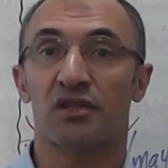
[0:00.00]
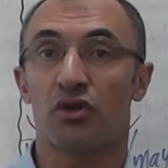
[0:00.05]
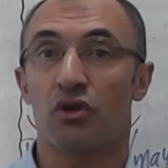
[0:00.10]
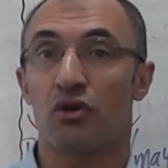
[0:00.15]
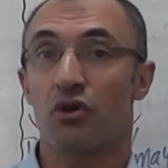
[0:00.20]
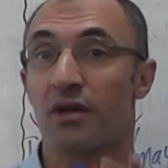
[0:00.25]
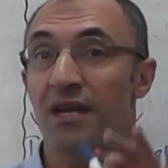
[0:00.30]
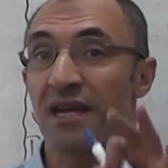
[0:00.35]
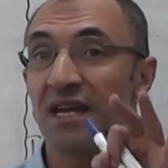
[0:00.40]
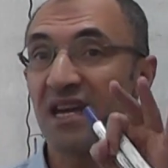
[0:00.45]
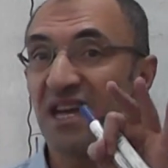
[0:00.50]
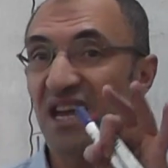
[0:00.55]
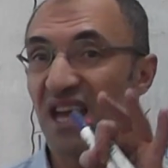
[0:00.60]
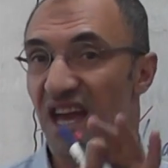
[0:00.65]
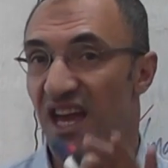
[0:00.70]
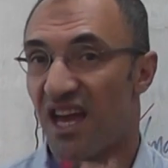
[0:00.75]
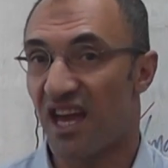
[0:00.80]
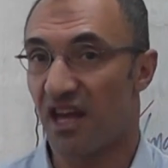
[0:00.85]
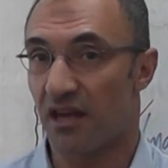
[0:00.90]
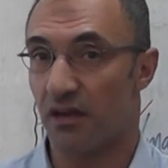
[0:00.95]
talk
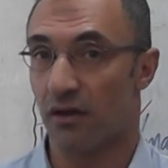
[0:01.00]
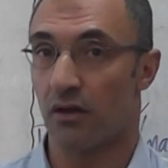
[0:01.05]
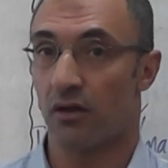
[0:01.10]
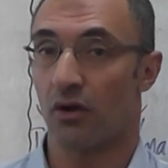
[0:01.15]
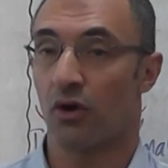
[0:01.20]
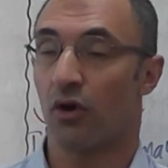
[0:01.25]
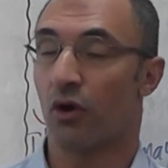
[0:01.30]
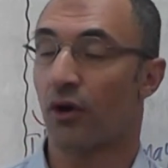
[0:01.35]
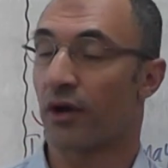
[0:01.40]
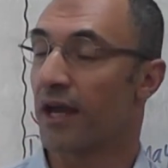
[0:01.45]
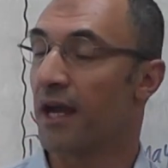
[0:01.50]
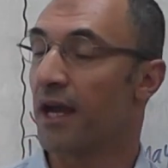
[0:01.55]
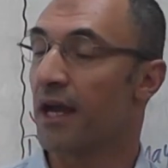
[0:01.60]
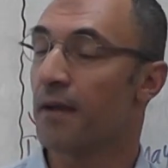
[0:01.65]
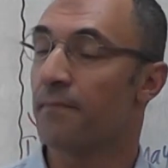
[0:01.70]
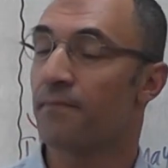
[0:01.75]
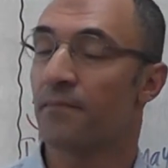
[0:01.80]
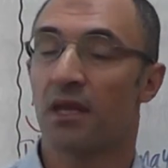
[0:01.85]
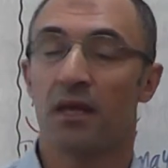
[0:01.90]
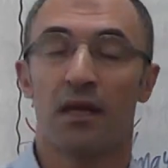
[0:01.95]
in.
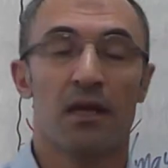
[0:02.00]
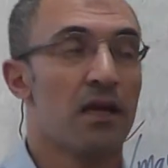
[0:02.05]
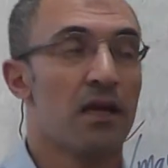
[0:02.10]
Okay?